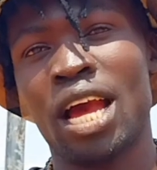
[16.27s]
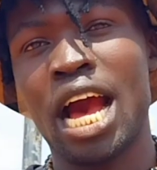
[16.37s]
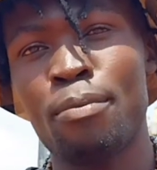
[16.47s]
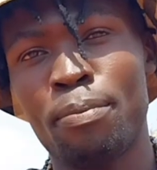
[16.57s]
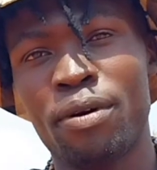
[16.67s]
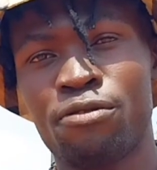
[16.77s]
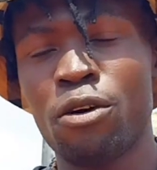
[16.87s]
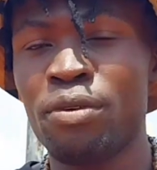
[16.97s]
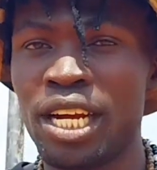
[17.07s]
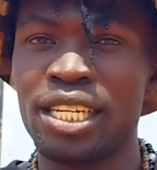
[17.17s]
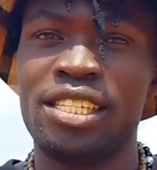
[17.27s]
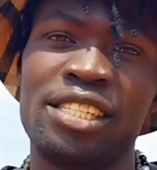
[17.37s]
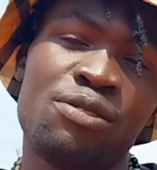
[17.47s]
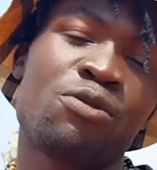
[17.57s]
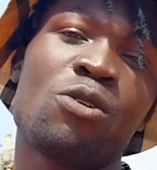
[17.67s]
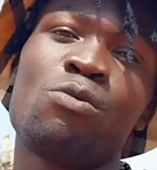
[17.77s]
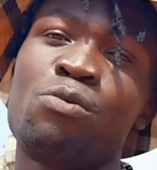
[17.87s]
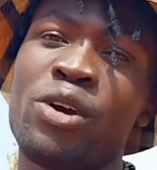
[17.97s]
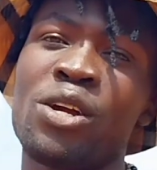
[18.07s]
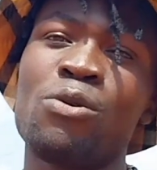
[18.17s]
i'm a performing artist from
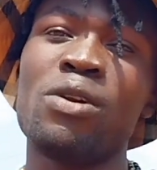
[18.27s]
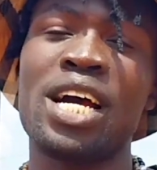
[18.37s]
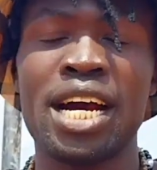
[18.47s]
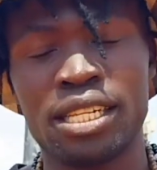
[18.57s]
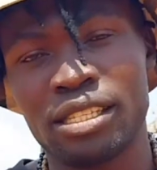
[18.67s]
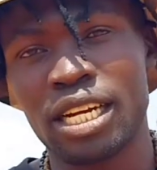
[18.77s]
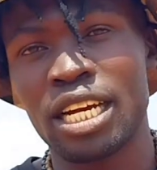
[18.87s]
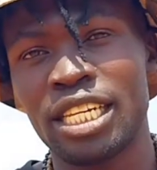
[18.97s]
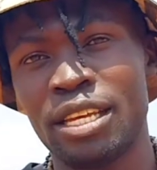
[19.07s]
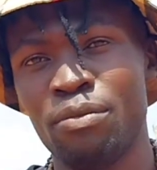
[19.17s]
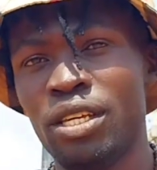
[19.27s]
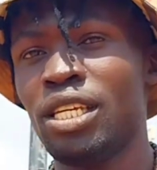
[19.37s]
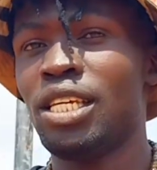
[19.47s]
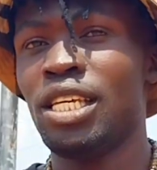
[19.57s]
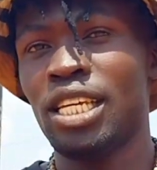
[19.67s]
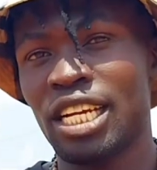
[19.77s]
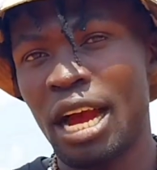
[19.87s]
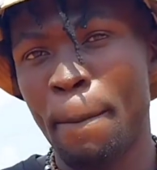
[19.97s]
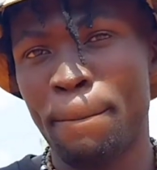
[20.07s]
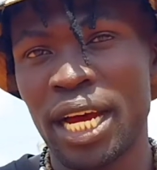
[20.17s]
wengula arts academy
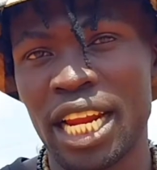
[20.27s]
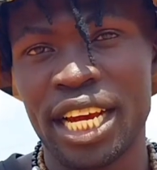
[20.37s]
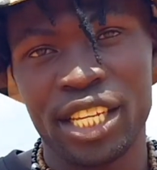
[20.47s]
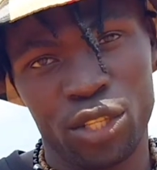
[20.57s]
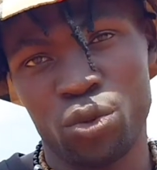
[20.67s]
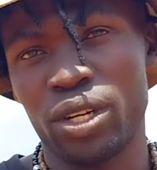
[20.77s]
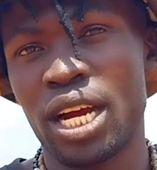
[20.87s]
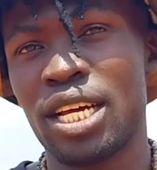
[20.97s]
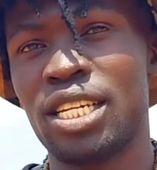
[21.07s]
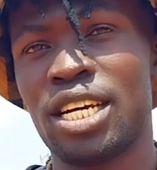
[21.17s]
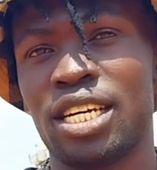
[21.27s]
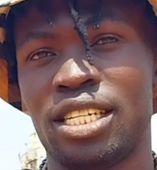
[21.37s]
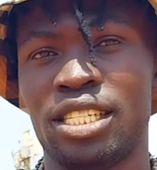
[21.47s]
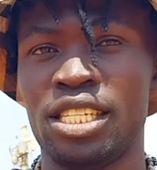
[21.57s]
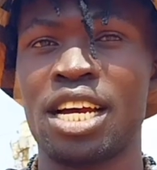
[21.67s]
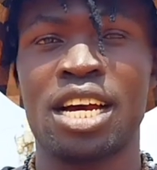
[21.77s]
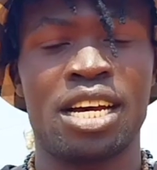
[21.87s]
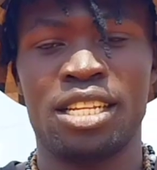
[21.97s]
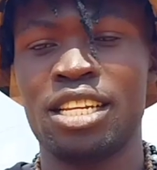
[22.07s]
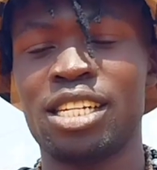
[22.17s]
kampala uganda yeah
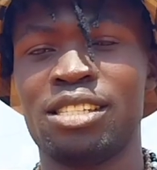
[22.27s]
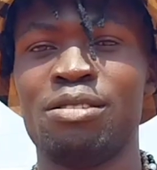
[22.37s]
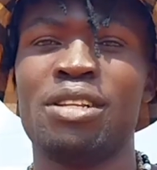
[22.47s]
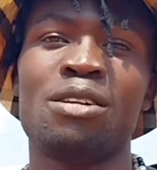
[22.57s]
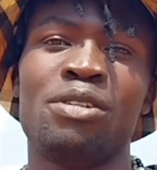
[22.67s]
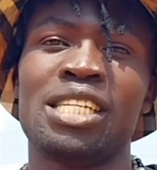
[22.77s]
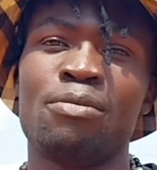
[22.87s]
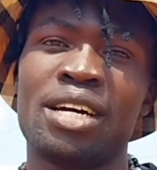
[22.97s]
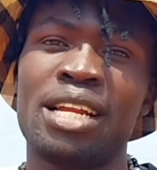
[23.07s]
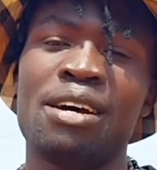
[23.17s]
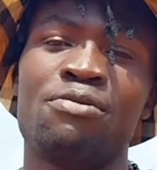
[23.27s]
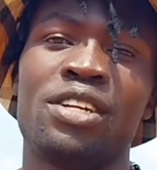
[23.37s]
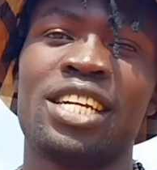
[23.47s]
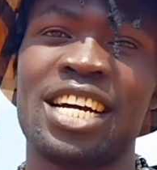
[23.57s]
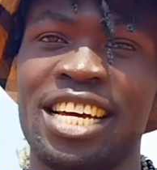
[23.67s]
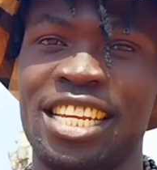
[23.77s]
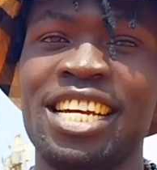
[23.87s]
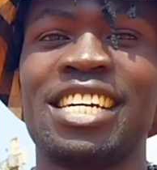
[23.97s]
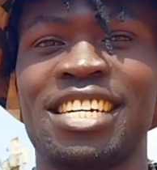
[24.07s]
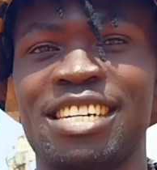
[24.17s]
that's that means i'm an african
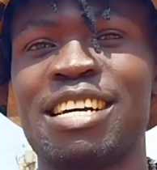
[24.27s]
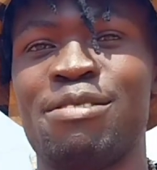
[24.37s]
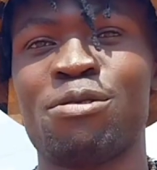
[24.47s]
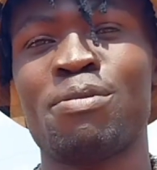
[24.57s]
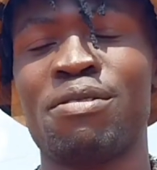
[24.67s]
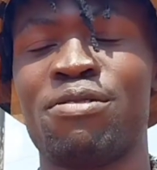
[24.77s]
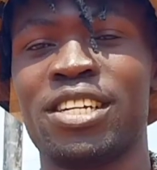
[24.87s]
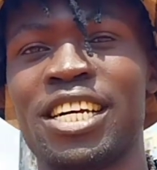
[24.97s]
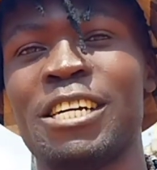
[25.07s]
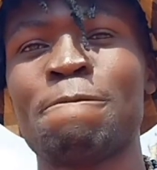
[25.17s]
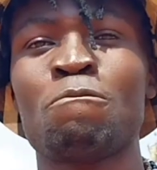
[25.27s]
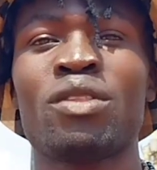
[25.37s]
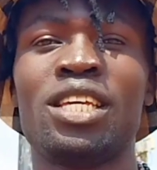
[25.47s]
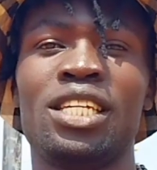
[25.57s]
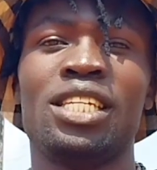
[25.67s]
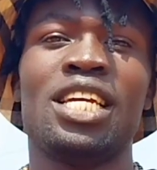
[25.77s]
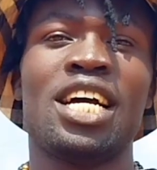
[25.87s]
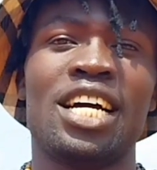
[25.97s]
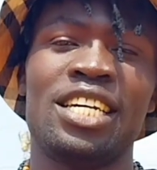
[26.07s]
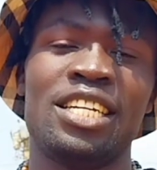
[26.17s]
yeah from africa
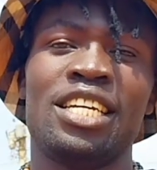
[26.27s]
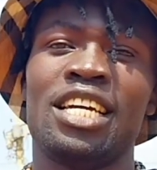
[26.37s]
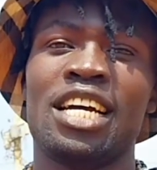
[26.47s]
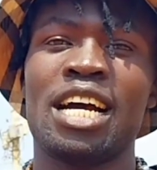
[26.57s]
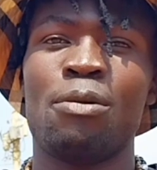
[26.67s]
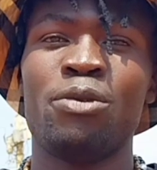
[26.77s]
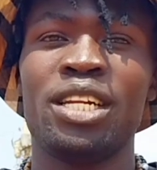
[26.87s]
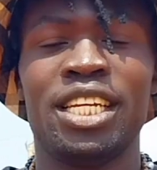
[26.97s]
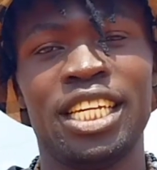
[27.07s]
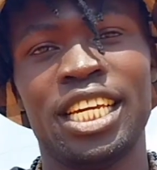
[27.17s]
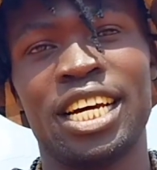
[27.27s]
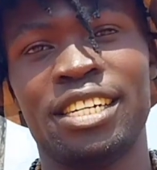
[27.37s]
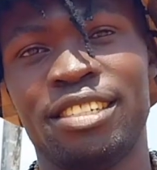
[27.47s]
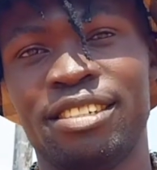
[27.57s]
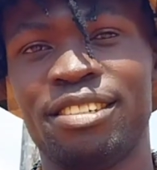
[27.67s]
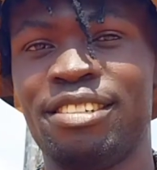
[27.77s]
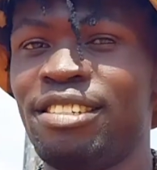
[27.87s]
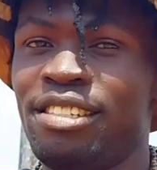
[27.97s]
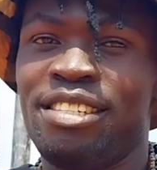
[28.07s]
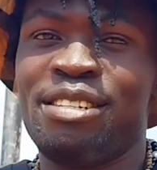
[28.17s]
yeah i'm really here
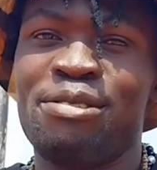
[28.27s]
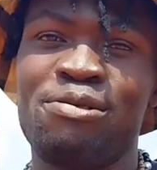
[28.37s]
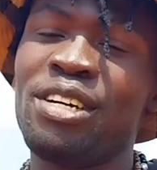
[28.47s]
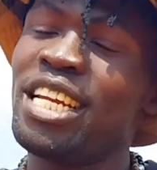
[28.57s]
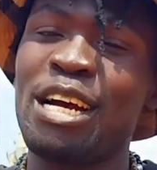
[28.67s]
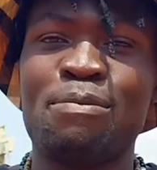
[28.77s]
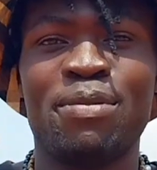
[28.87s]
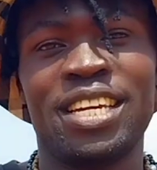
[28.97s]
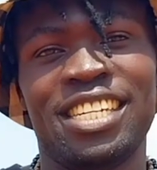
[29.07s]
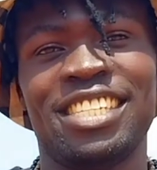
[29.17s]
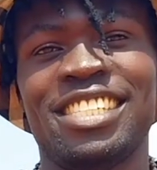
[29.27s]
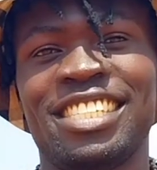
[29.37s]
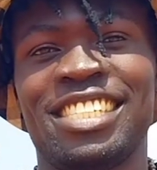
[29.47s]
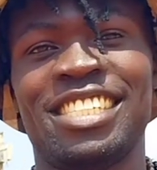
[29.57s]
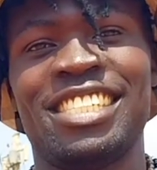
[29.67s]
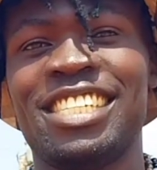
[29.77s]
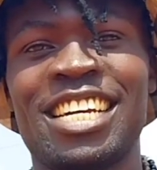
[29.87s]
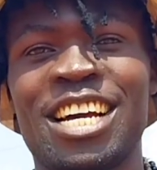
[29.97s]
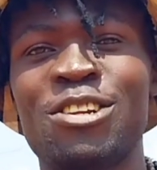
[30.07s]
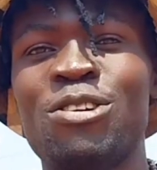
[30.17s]
very happy
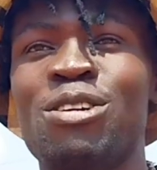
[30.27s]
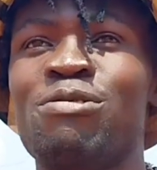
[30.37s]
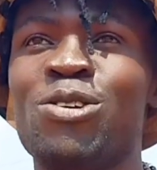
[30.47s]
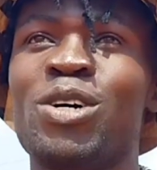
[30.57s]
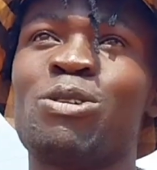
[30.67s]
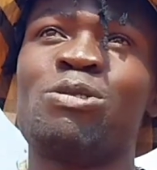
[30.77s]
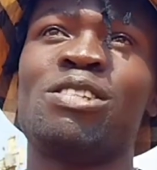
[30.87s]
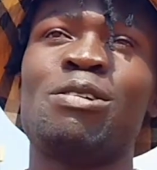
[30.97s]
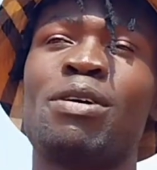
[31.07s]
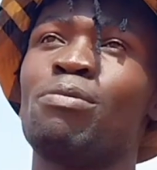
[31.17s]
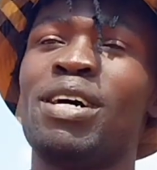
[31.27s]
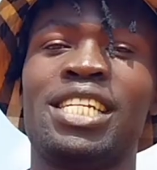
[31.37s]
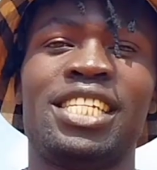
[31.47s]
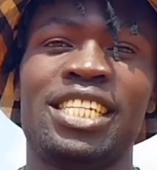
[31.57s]
i don't even know what to say my bad